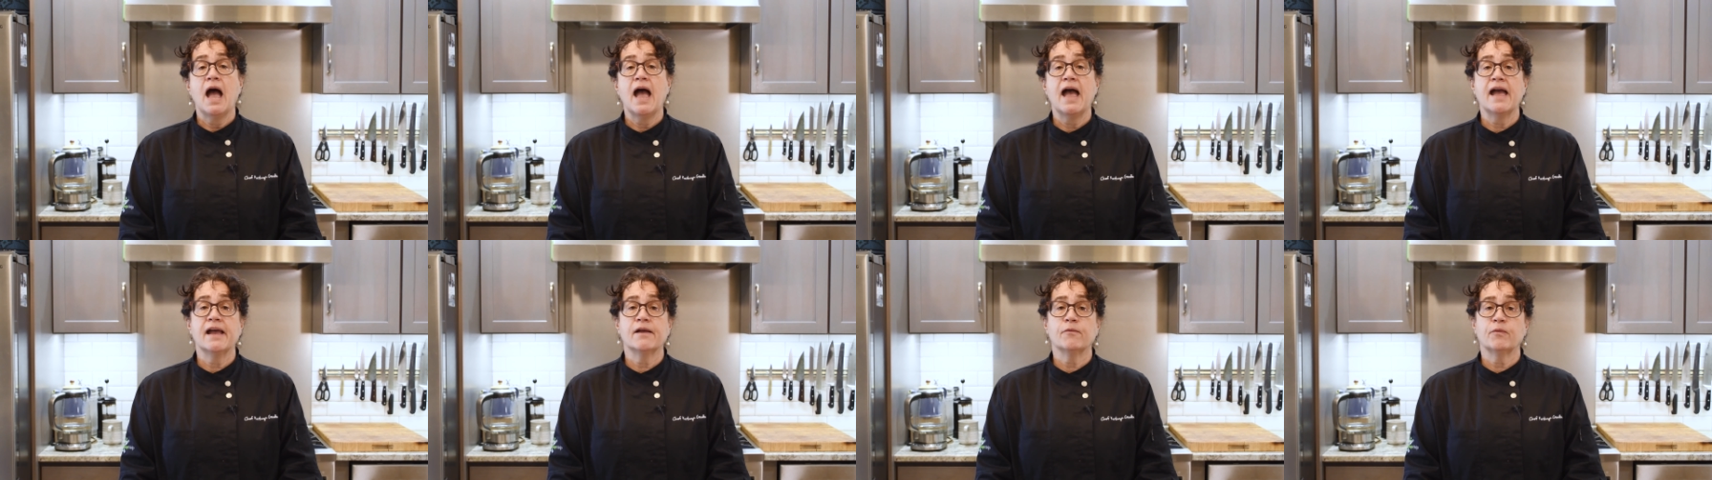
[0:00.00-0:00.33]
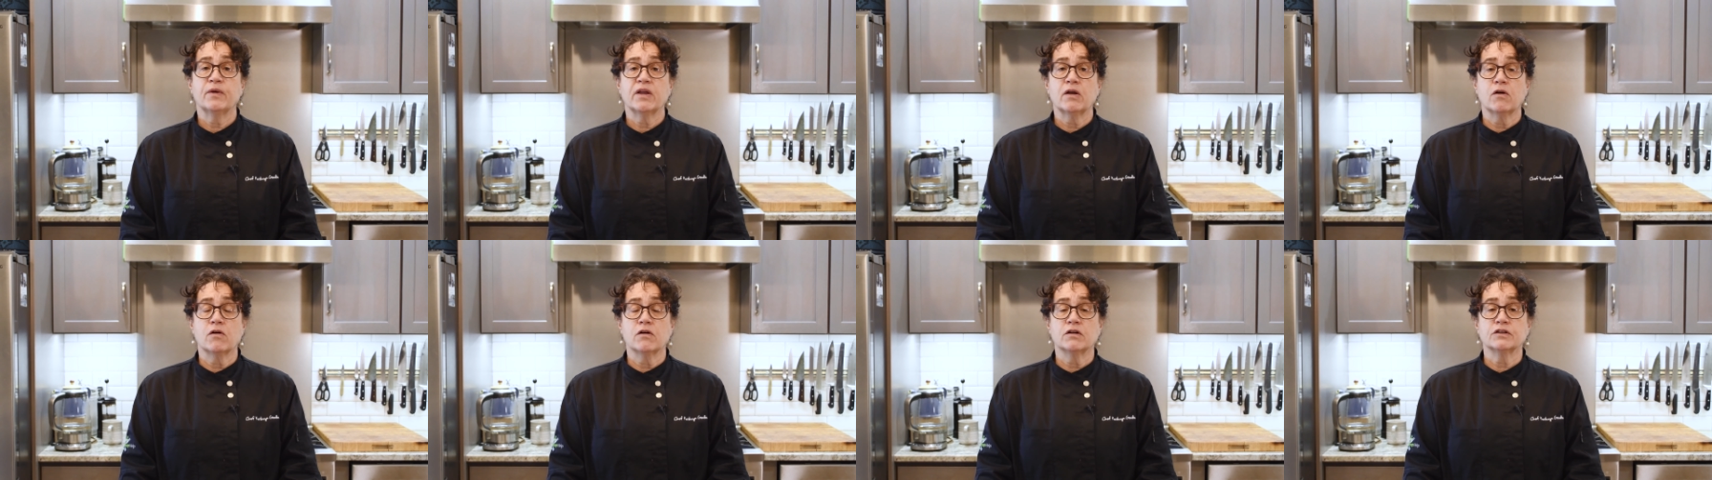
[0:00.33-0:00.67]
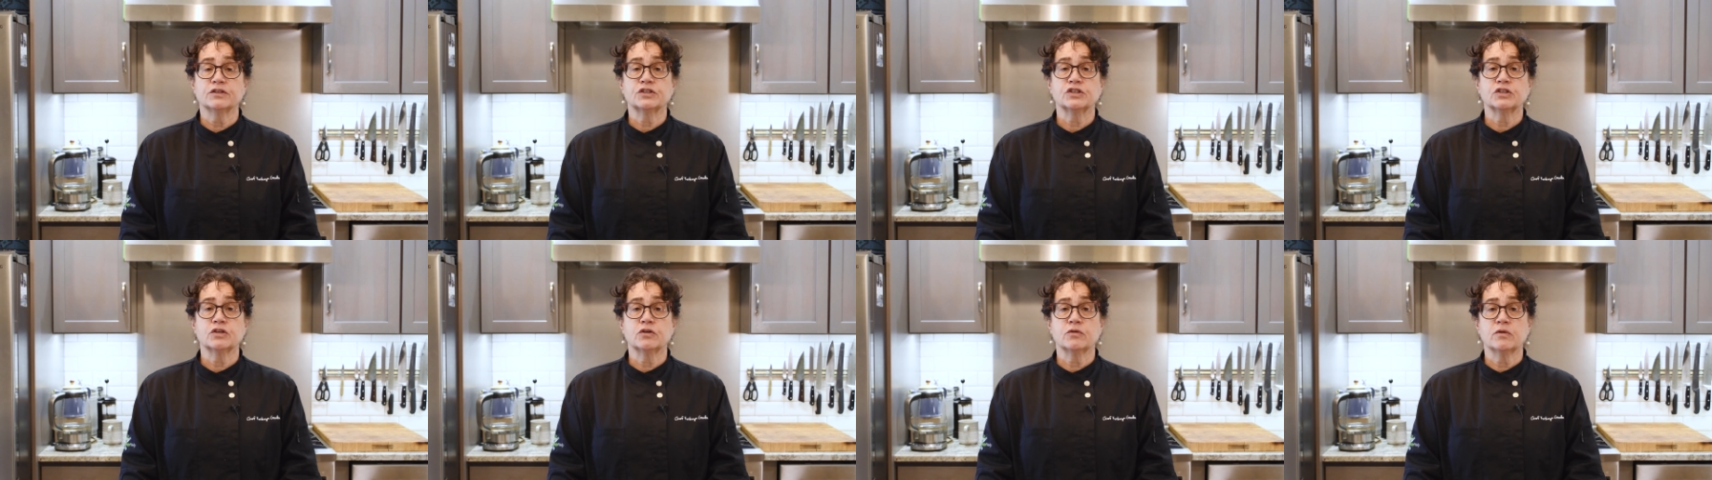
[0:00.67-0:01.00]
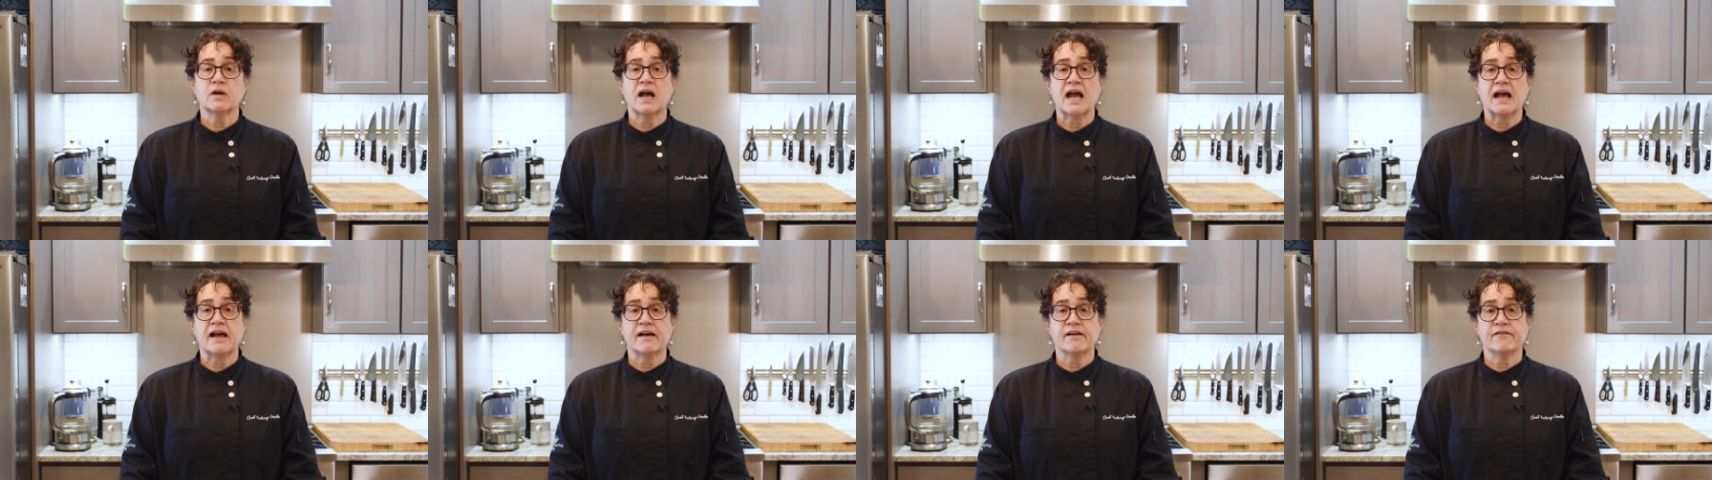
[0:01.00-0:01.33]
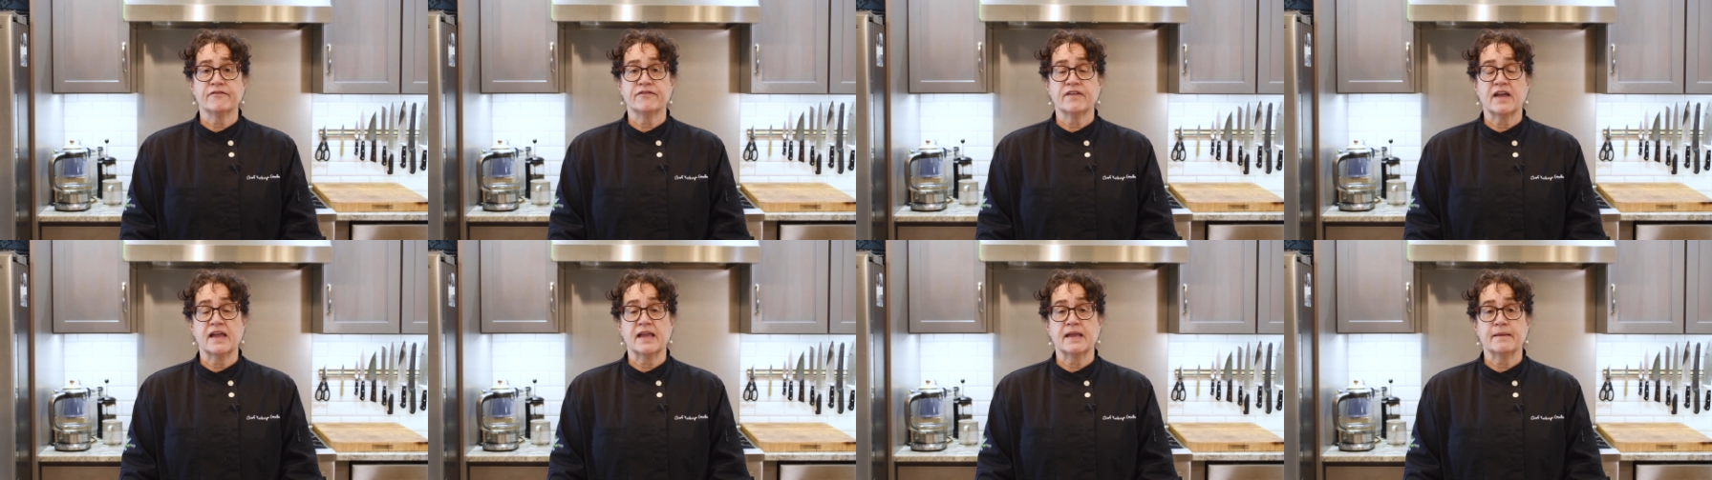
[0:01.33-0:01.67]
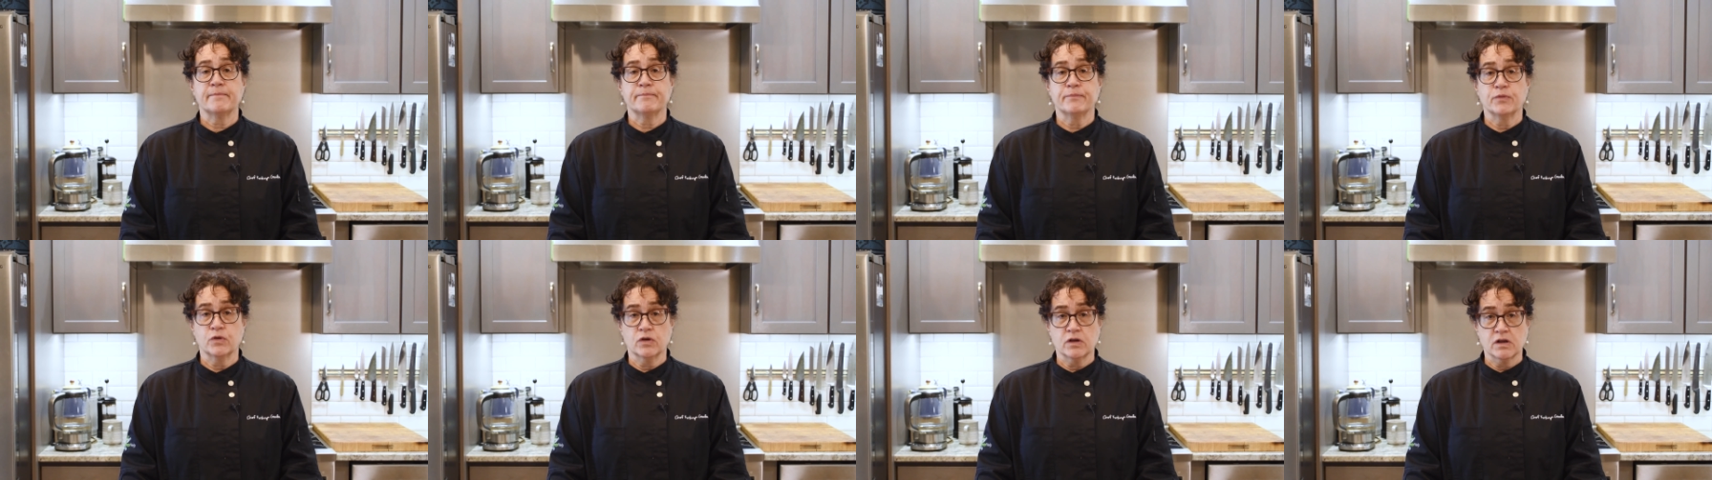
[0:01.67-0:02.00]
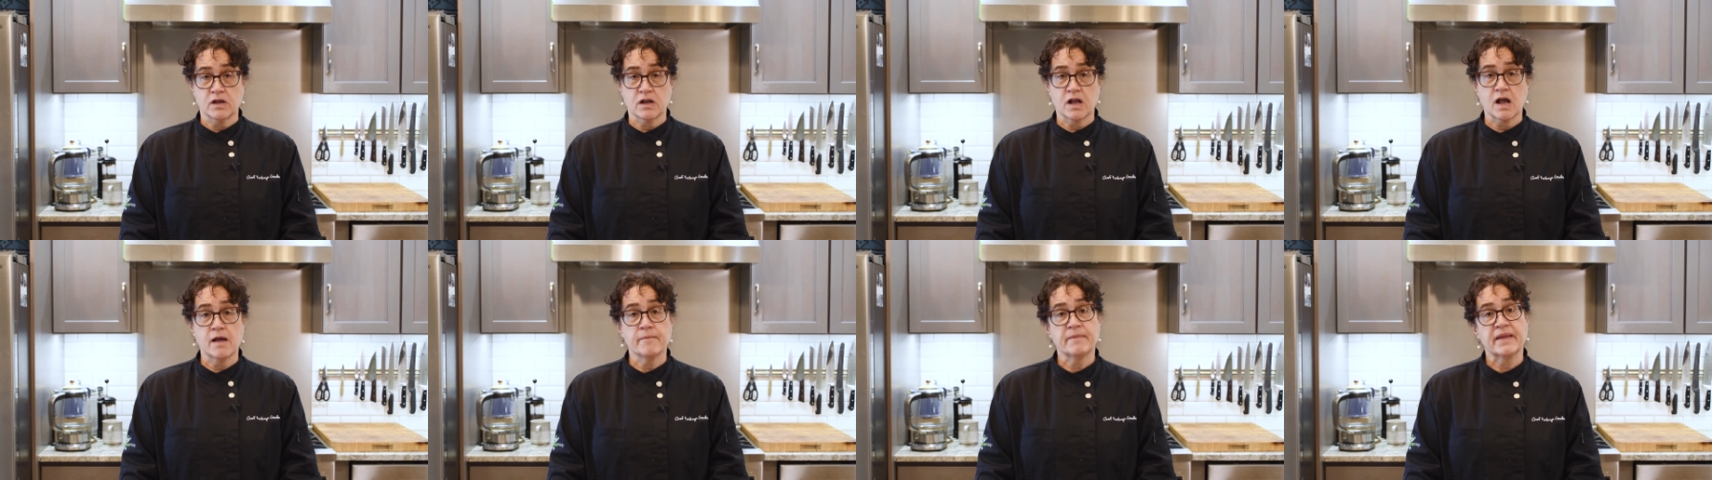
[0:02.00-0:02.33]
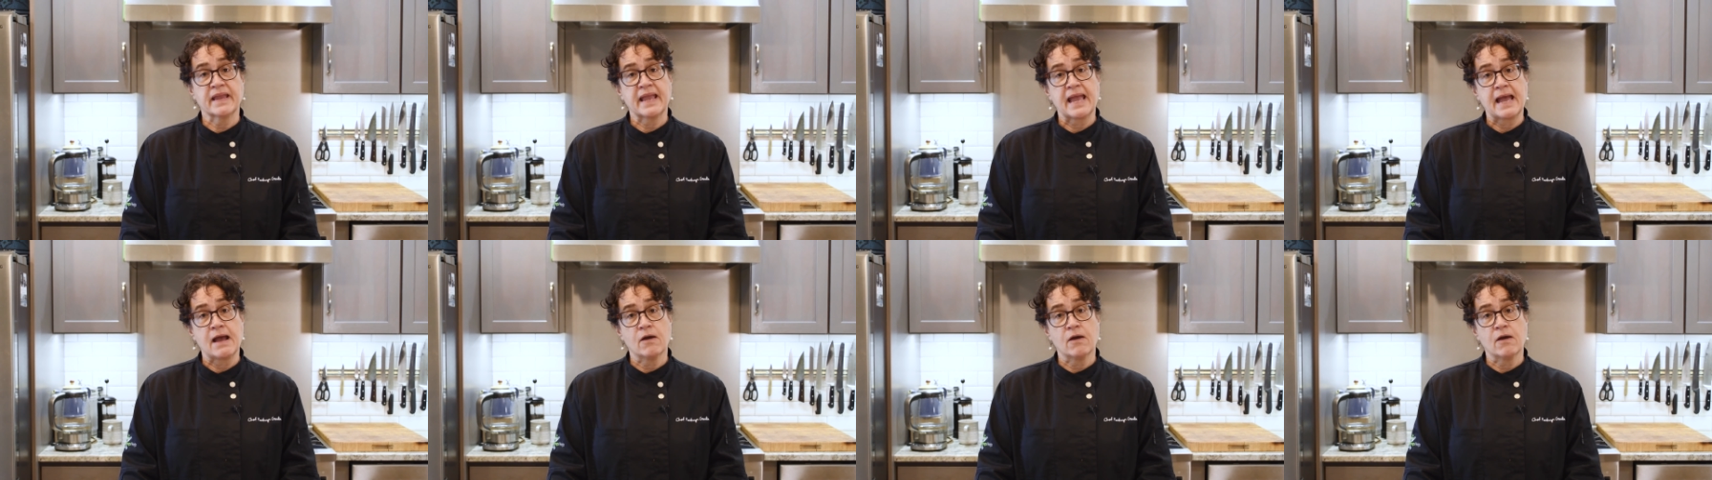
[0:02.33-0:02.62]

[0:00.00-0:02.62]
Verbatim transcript: And we also have a book coming